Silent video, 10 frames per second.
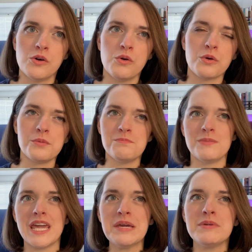Or
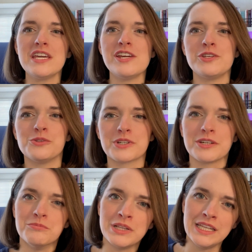maybe you're
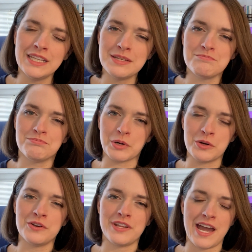completely
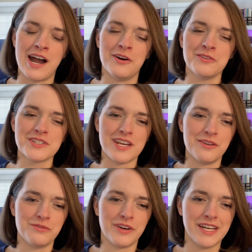burned out
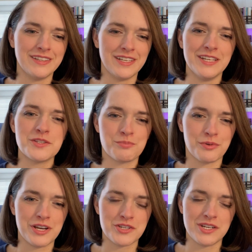and find that
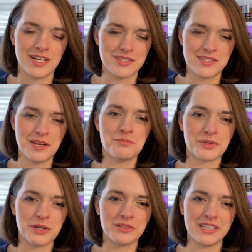inspiration has
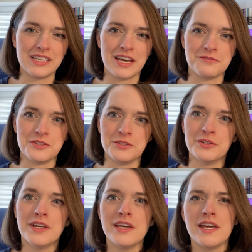temporarily left you
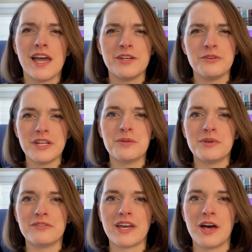and you need a bit
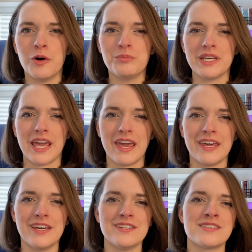of a helping
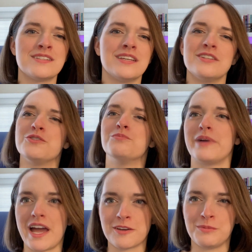hand to get you
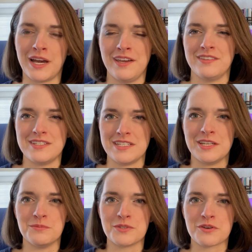back behind the
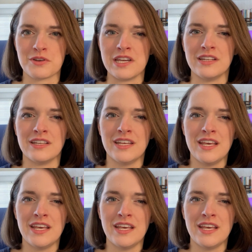DM screen.